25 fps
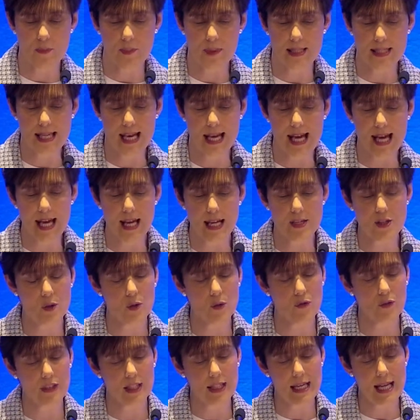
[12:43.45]
has had
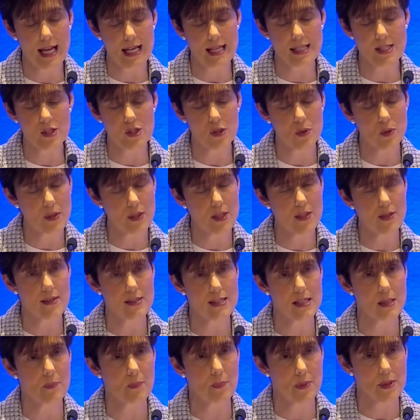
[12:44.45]
over the last 2 years
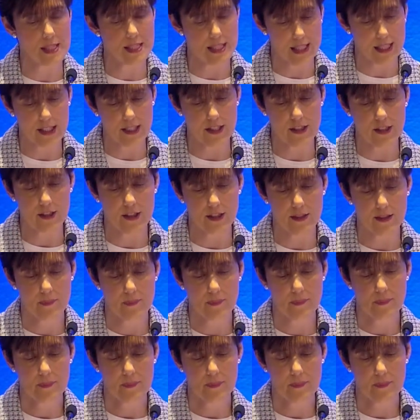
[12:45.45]
in particular